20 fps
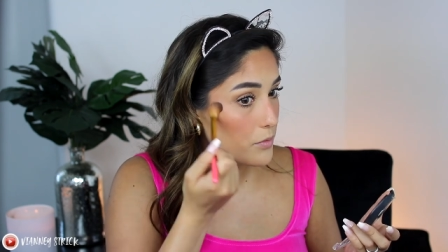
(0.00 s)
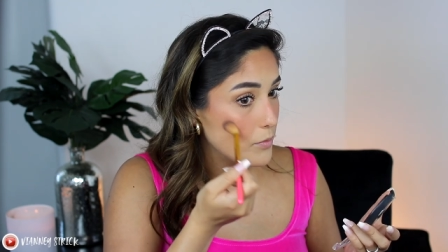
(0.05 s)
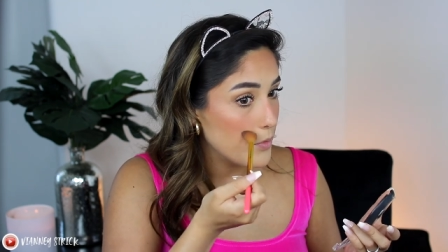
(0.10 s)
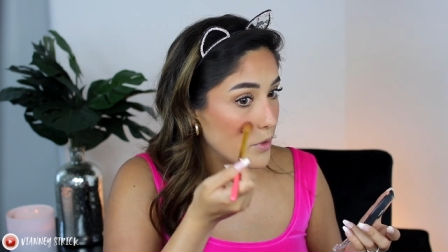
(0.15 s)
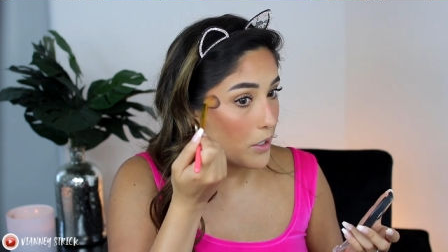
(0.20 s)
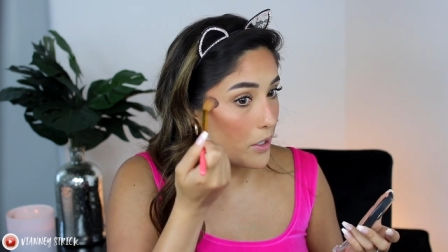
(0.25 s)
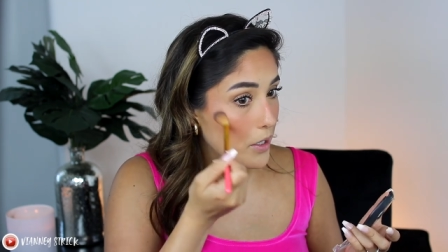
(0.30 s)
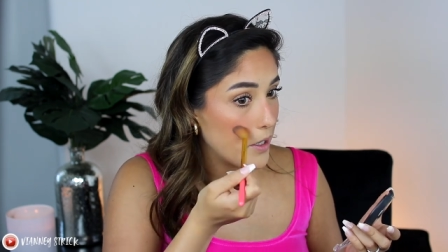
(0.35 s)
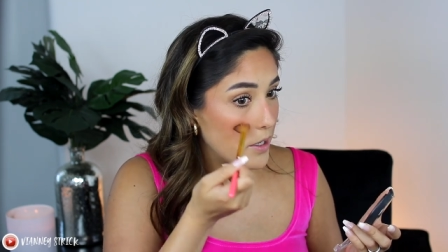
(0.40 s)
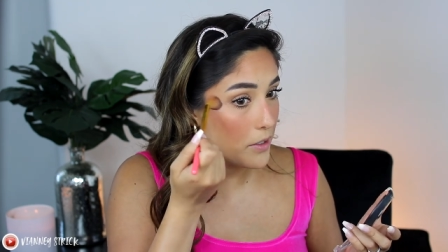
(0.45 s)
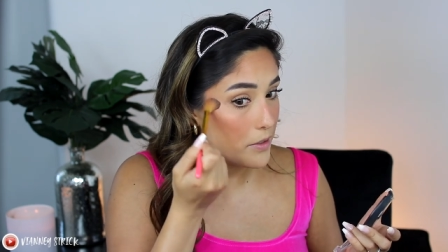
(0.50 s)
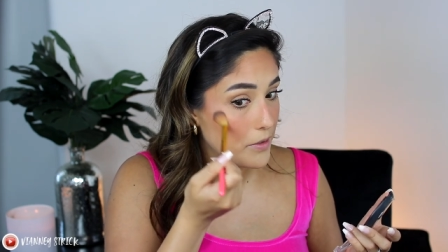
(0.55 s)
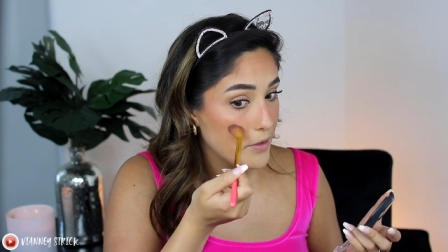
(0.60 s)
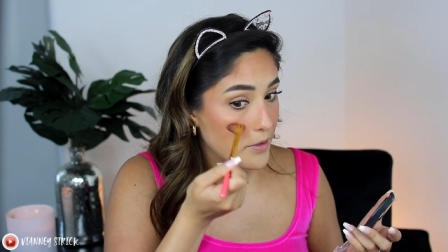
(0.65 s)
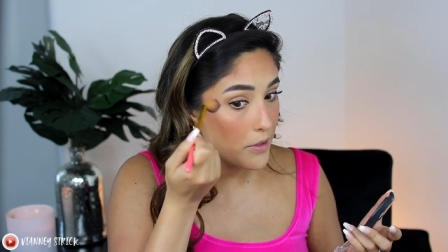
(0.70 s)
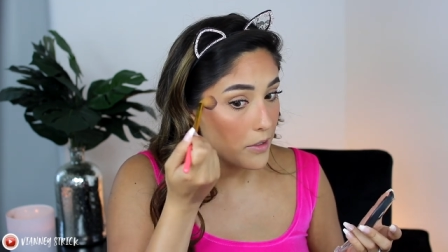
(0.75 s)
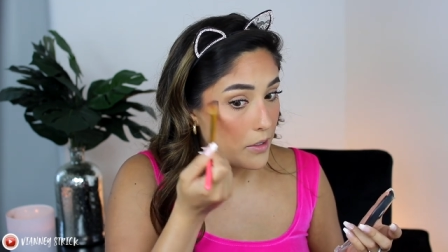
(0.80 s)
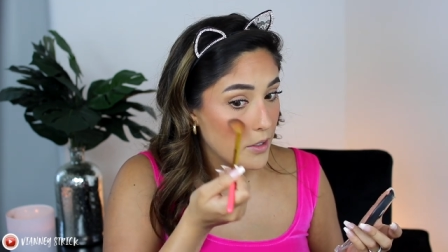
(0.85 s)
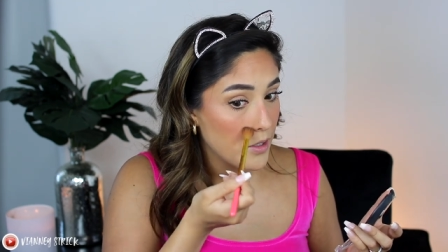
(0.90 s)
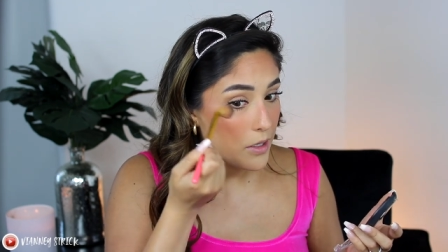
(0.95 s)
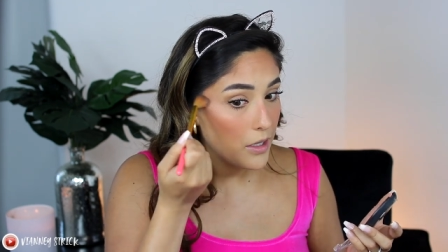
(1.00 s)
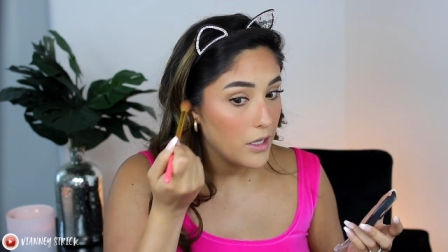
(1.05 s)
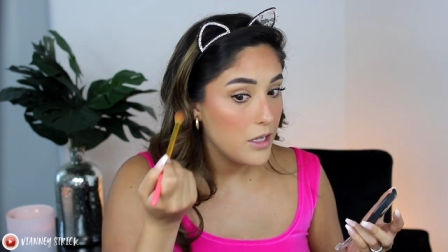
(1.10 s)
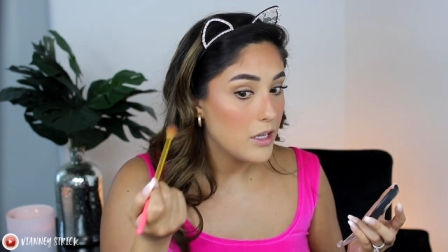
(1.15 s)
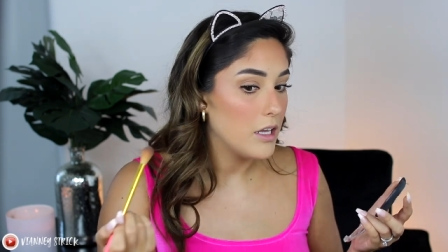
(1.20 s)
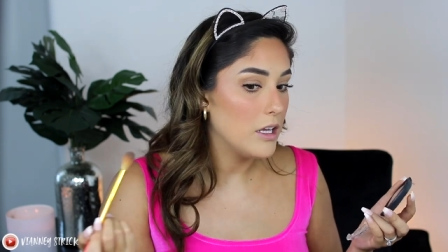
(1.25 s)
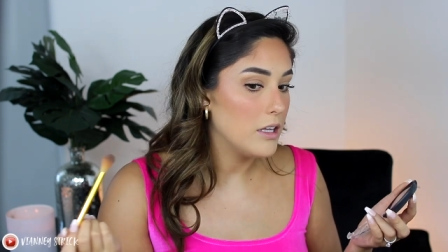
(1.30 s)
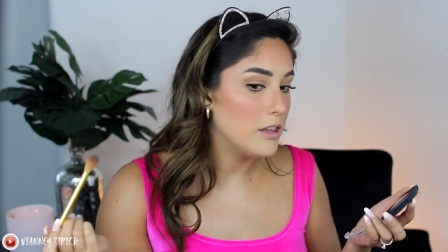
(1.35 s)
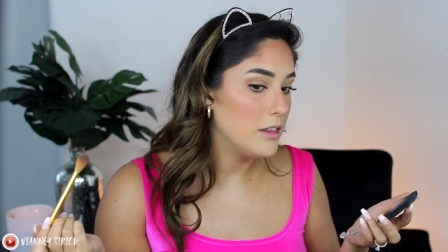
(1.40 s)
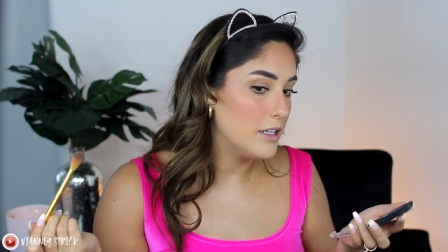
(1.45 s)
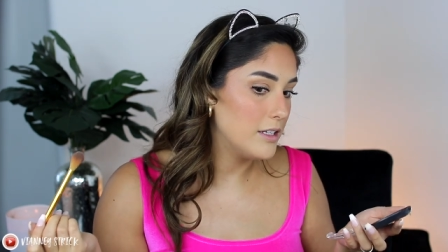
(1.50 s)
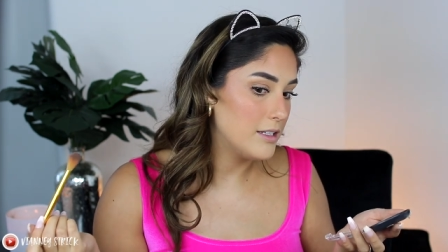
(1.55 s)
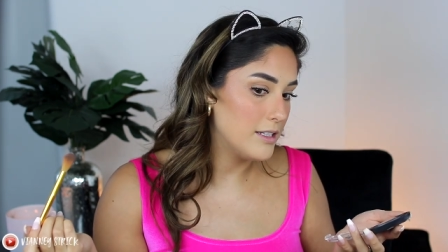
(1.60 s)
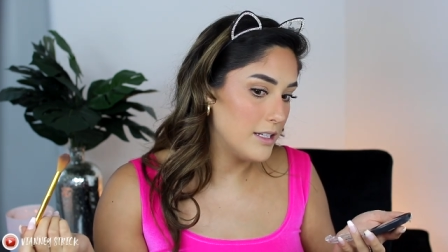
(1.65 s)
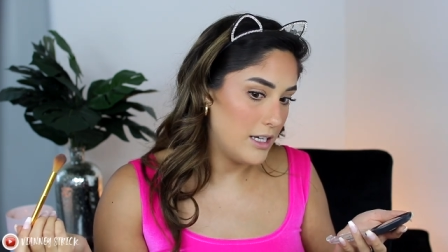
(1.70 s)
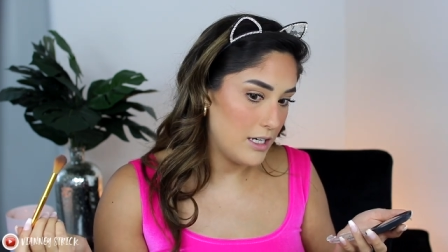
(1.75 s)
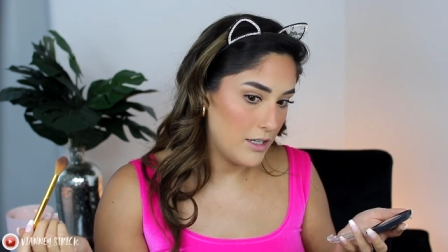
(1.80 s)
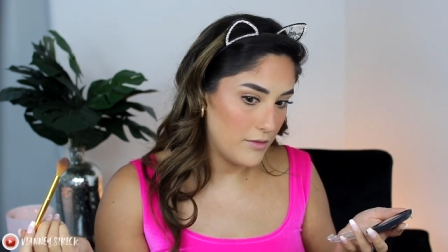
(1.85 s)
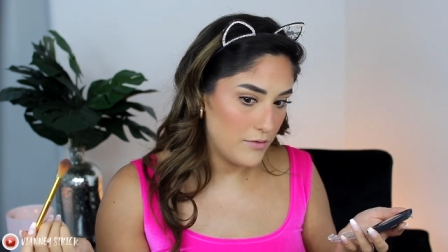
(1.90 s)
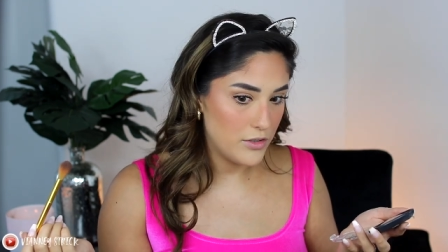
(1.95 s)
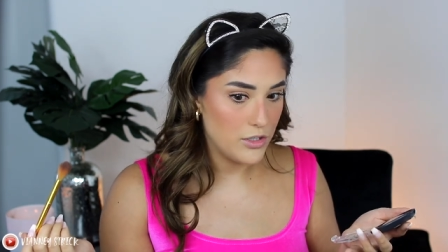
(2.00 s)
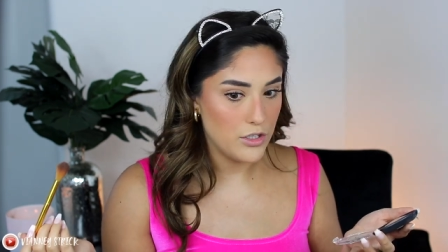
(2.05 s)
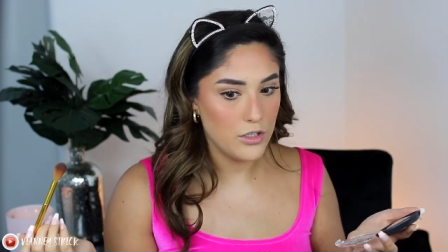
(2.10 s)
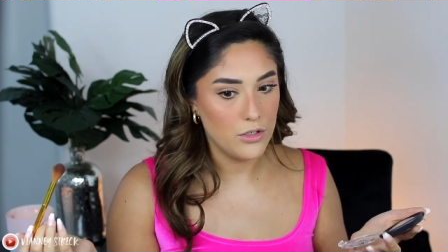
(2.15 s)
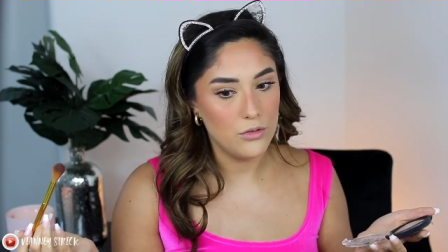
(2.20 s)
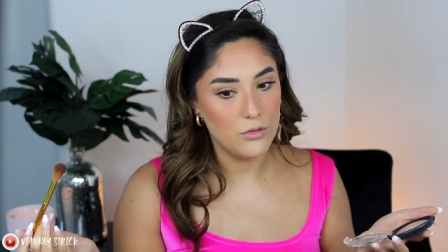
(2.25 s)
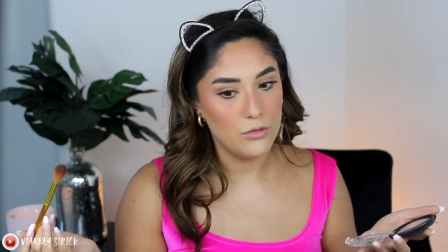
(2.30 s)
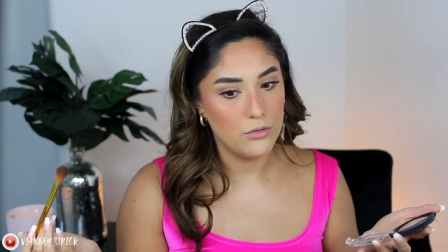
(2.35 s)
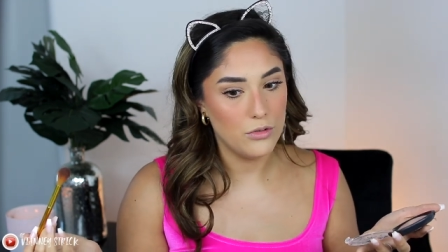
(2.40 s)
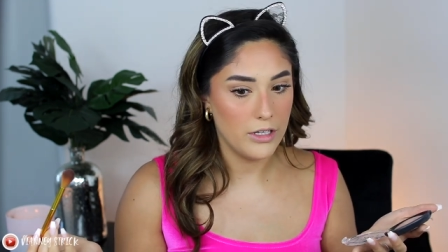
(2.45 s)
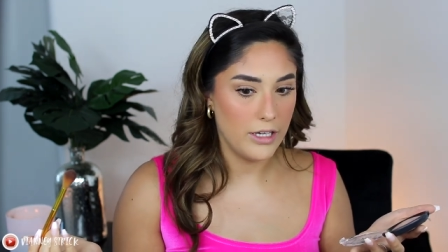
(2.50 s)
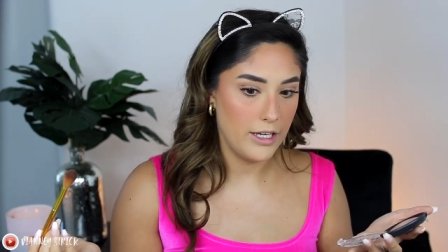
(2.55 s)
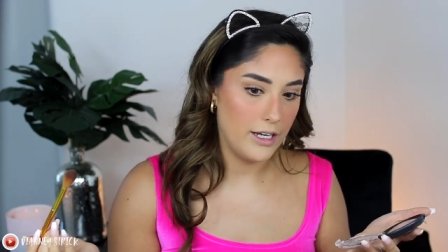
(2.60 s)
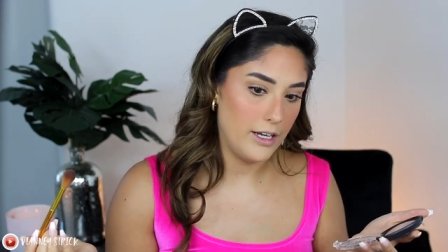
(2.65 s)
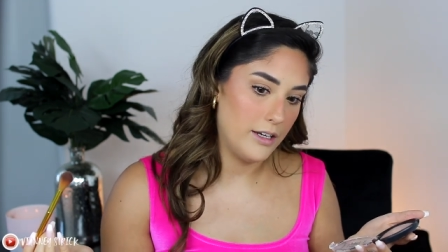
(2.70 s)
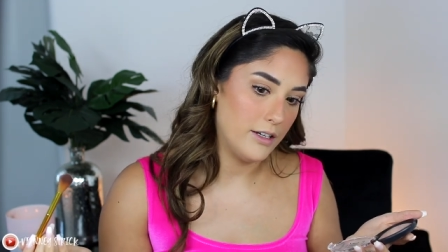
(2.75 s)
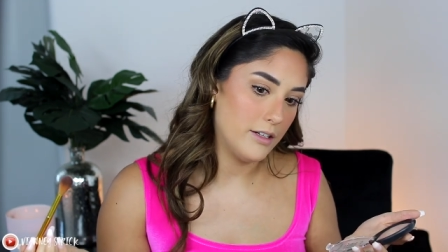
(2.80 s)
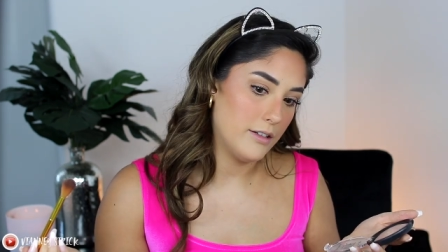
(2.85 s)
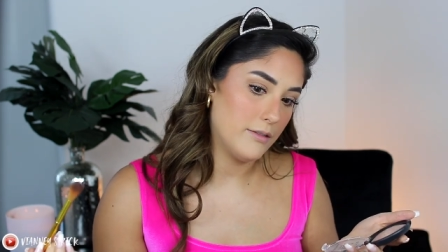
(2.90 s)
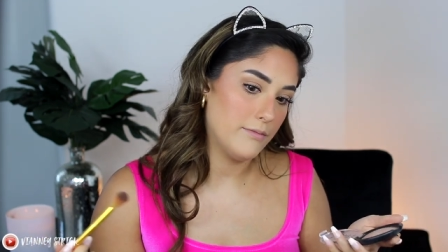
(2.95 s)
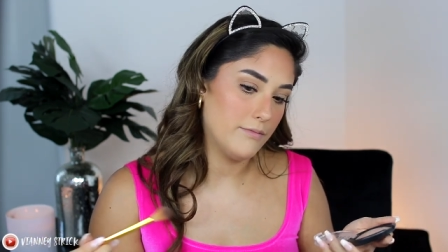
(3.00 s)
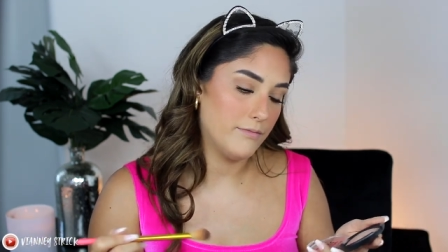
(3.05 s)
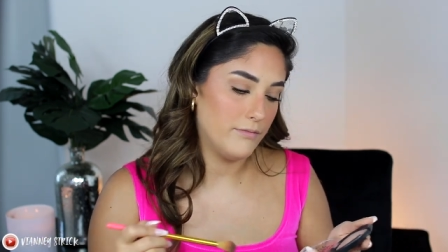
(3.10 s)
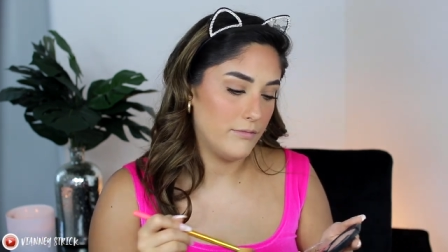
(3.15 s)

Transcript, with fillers: but guys, this gives you like,